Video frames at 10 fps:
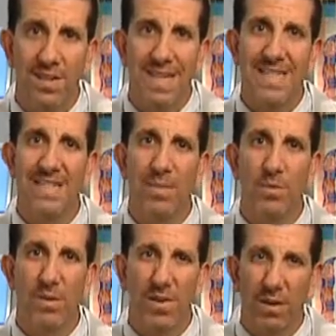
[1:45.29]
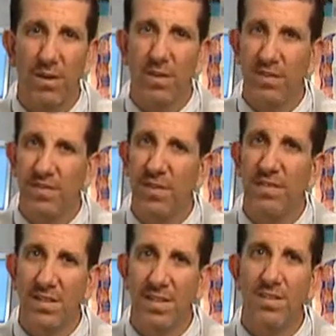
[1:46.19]
contact with urine and
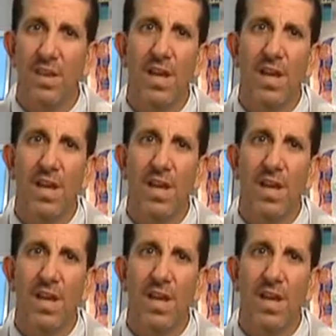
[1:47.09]
feces.